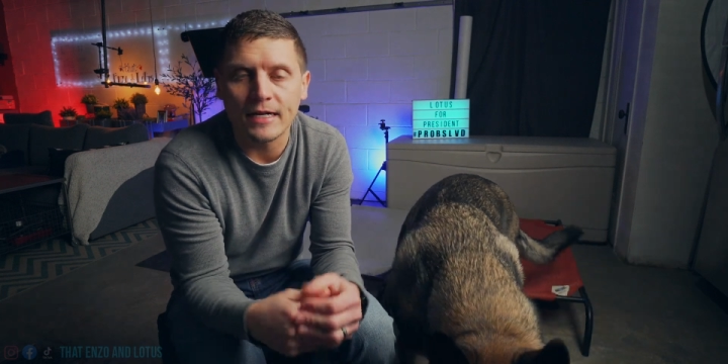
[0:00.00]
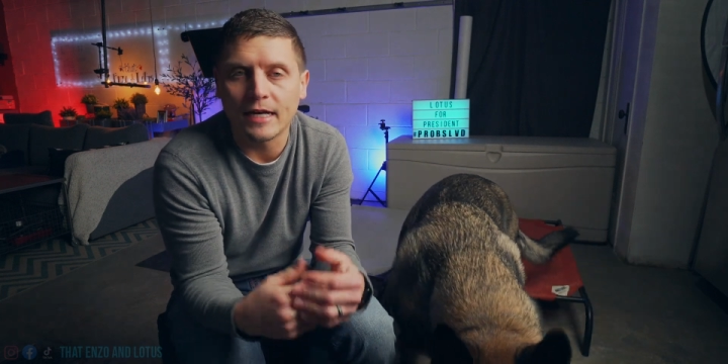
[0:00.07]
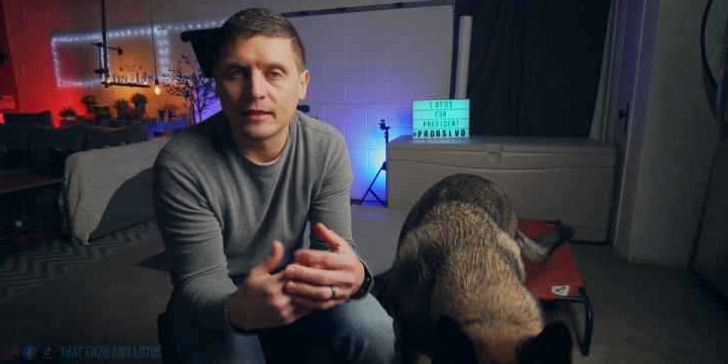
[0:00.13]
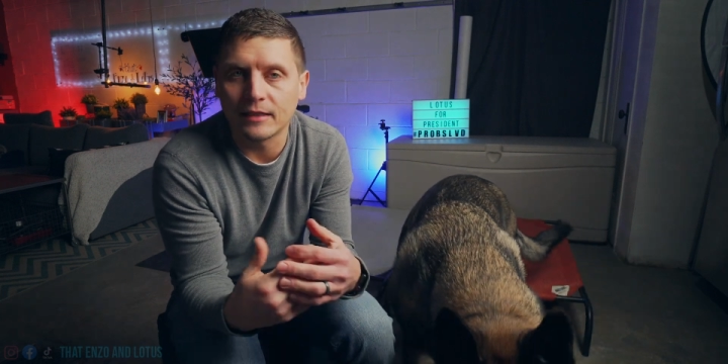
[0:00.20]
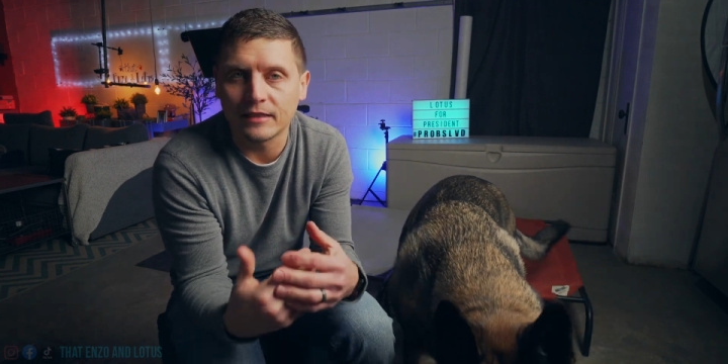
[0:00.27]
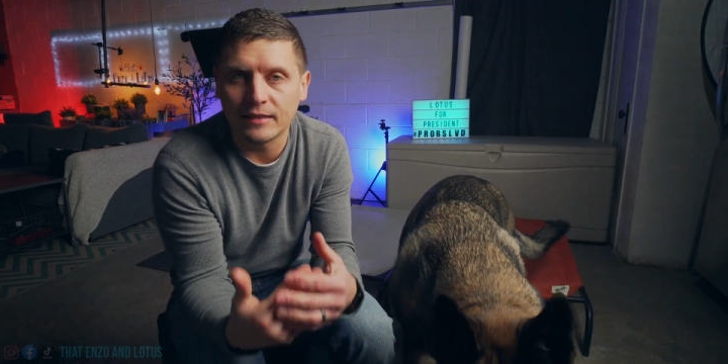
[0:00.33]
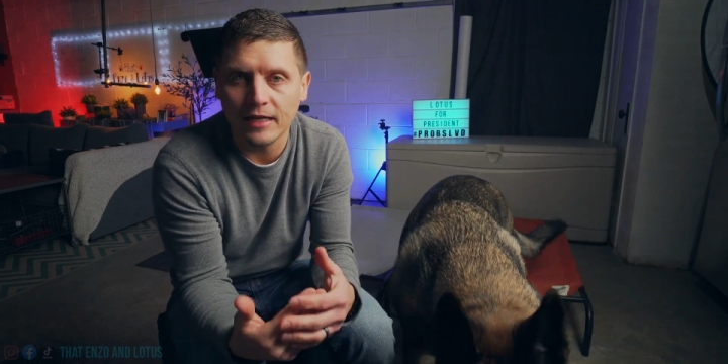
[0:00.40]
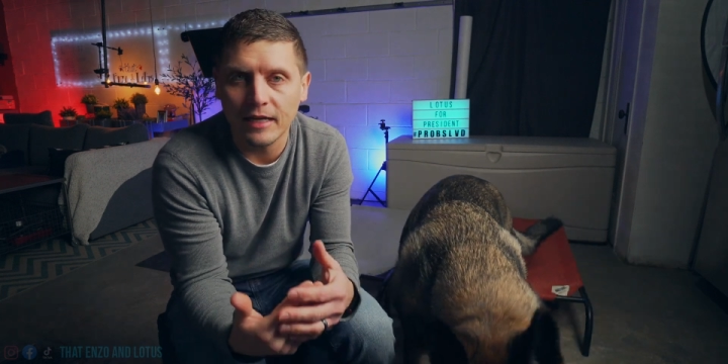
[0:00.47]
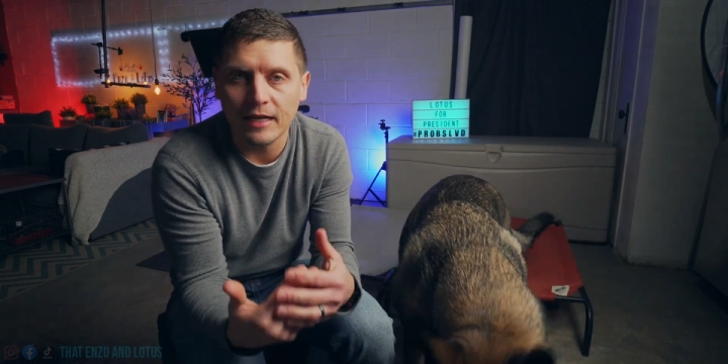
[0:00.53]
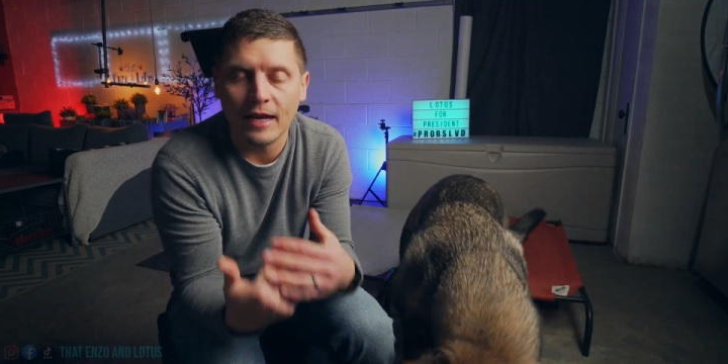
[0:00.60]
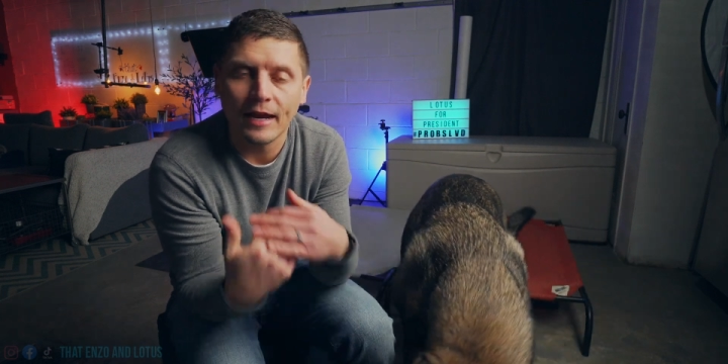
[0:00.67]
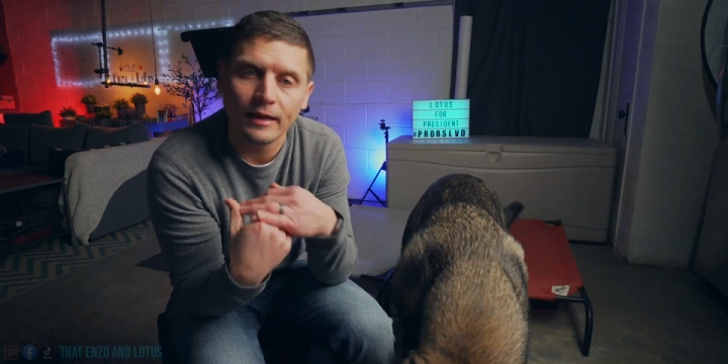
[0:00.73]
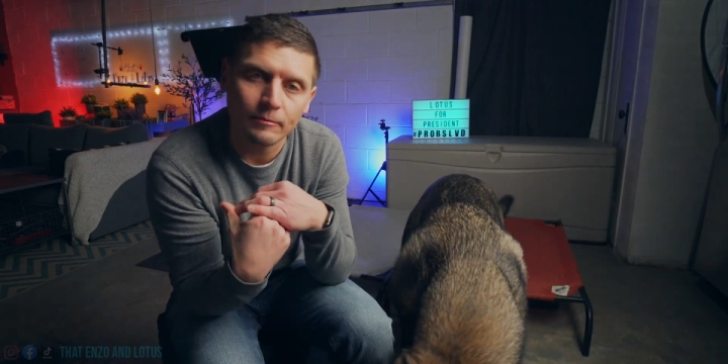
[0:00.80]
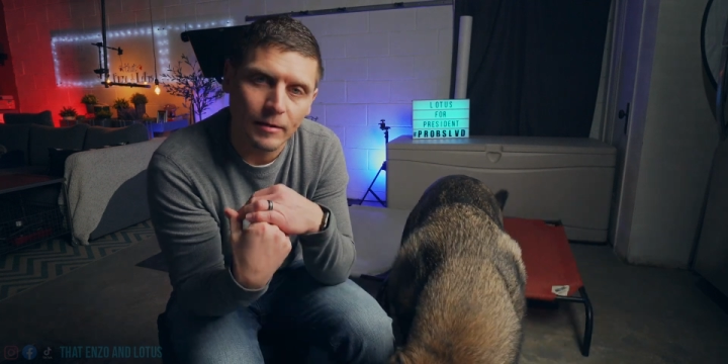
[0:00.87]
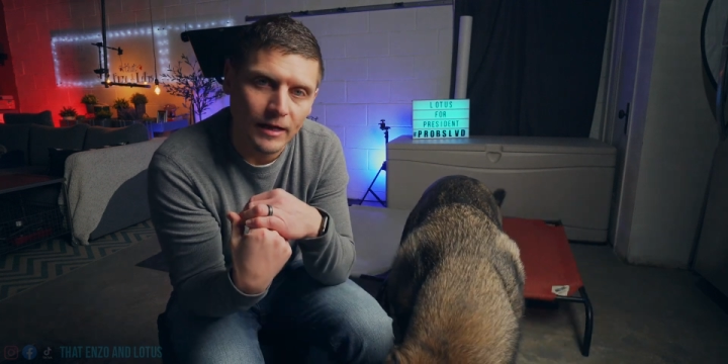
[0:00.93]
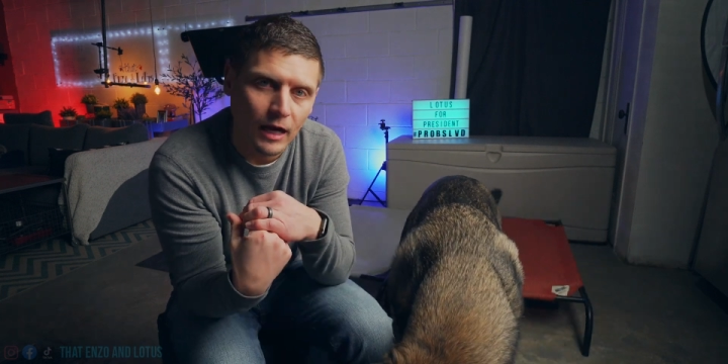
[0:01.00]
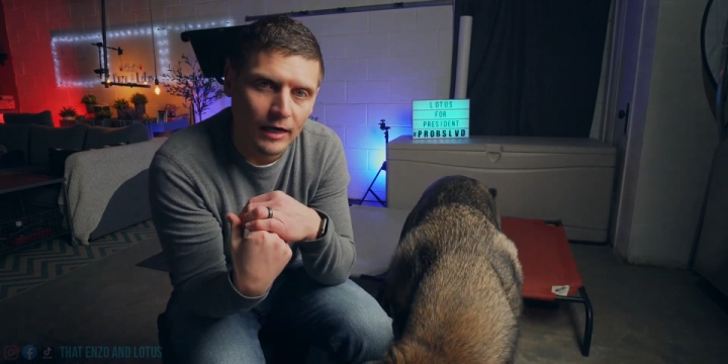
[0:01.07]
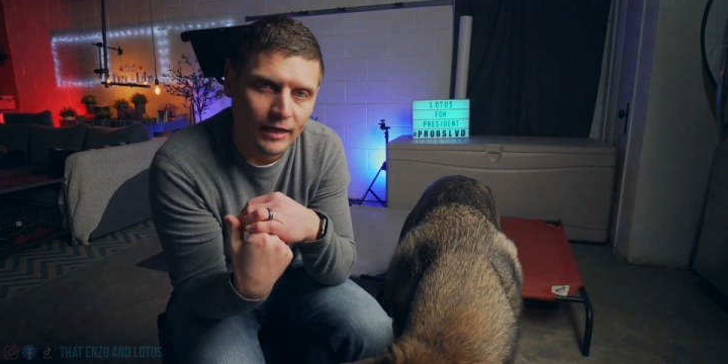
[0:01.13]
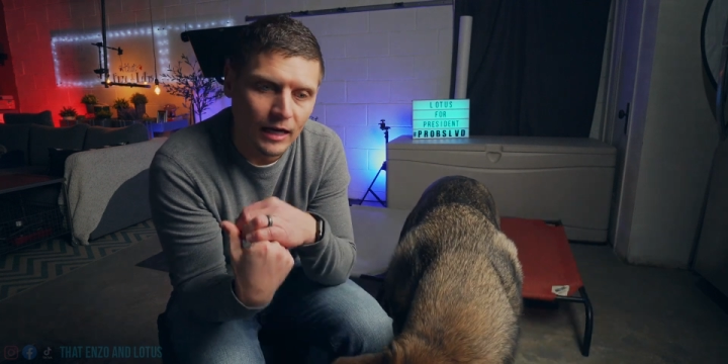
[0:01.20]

he had to sit and had to make eye